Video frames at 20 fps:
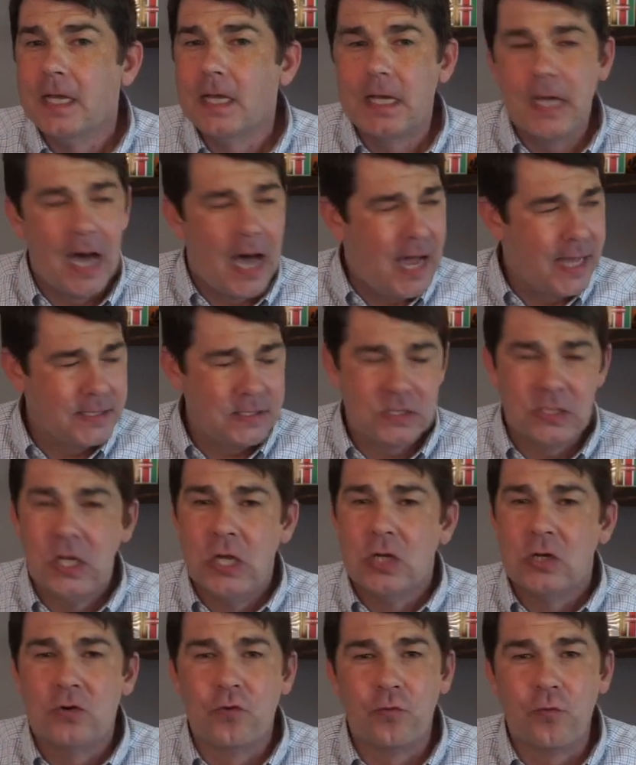God's
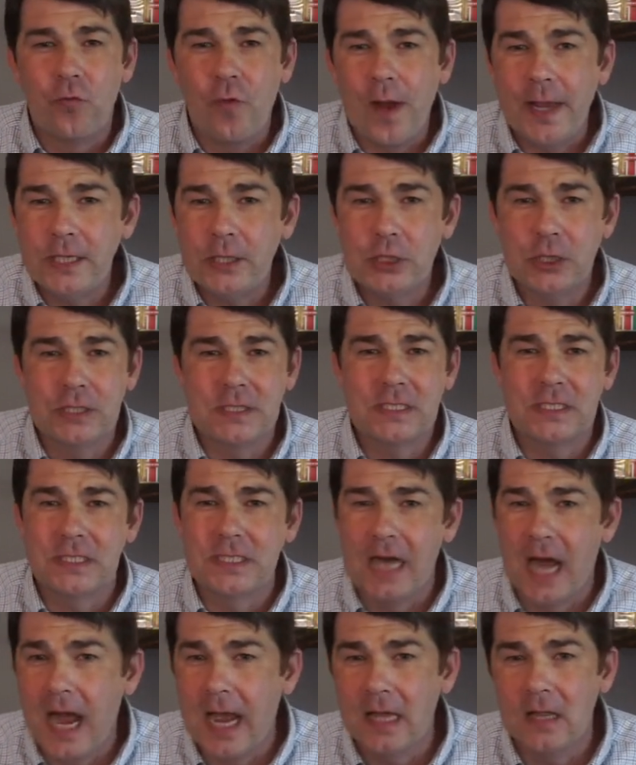gracious
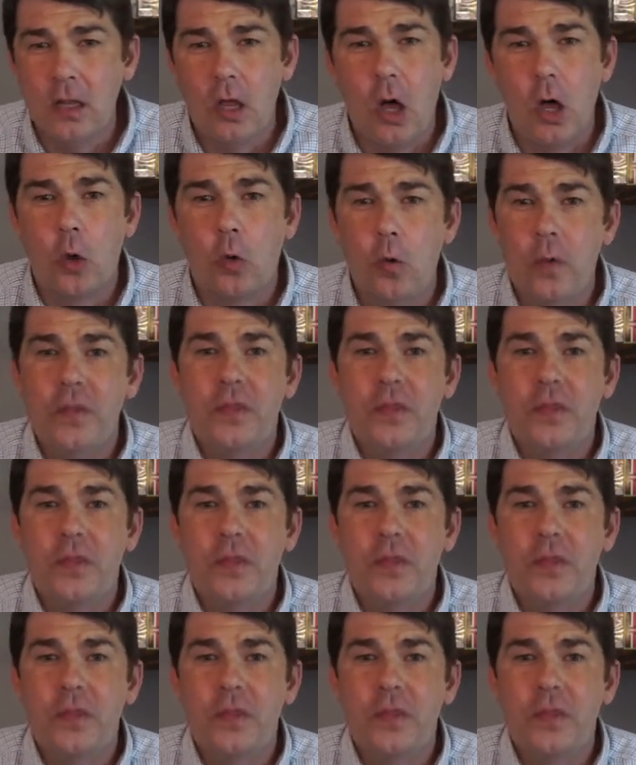dialogue